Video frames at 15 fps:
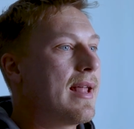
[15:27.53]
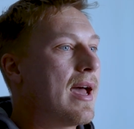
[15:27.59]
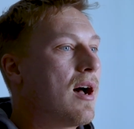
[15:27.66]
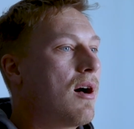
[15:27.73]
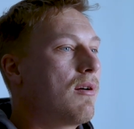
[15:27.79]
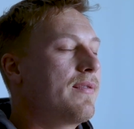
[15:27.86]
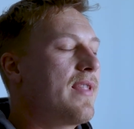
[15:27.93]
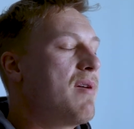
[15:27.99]

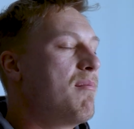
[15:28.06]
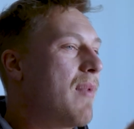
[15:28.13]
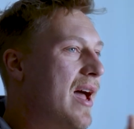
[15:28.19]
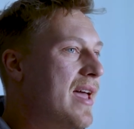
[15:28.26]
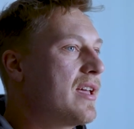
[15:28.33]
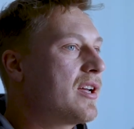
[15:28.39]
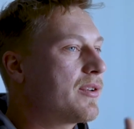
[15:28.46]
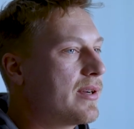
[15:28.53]
Now, they
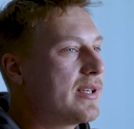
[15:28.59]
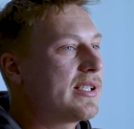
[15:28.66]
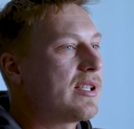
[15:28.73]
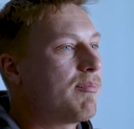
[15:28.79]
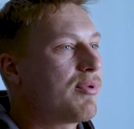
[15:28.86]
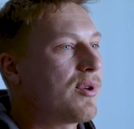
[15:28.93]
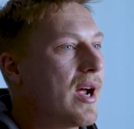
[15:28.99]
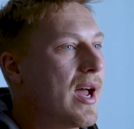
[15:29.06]
might increase
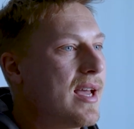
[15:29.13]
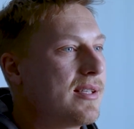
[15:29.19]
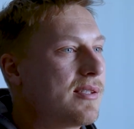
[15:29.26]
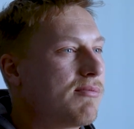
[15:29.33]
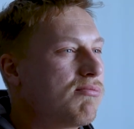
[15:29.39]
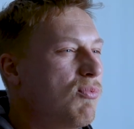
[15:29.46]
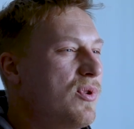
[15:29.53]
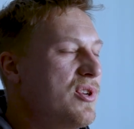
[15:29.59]
the
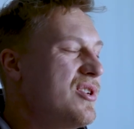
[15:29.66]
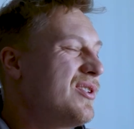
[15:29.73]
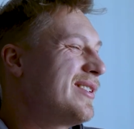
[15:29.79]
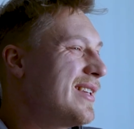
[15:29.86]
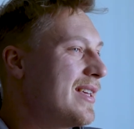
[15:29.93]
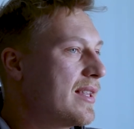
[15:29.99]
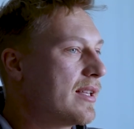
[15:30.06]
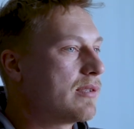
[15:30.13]
price when you
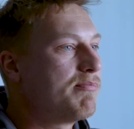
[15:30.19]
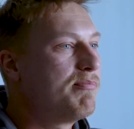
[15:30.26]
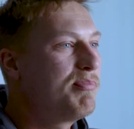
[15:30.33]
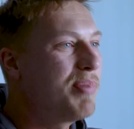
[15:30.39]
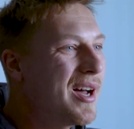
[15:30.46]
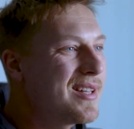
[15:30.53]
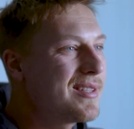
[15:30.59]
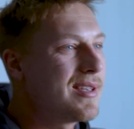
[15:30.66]
see this,
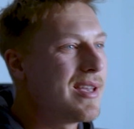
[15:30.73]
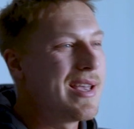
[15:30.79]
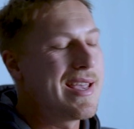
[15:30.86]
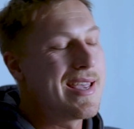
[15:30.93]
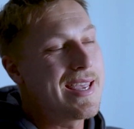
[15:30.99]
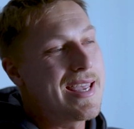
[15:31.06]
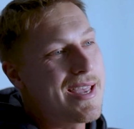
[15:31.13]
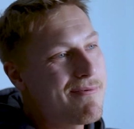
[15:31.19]
but
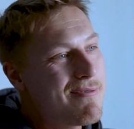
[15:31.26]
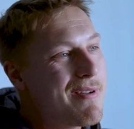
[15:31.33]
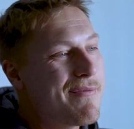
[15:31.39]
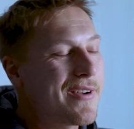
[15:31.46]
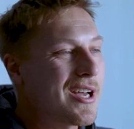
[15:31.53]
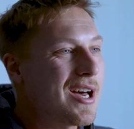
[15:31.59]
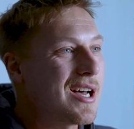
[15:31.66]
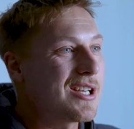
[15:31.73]
even
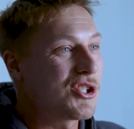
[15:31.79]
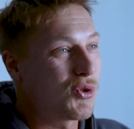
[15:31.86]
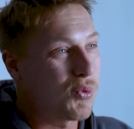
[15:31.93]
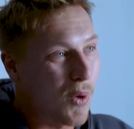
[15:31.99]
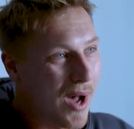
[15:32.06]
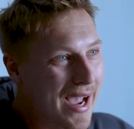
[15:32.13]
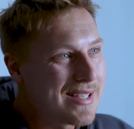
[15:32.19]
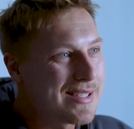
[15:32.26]
if it
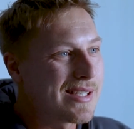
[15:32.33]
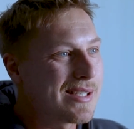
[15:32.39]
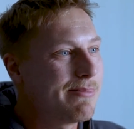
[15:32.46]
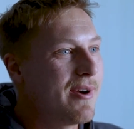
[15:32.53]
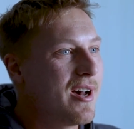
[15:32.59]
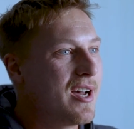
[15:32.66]
costs twice as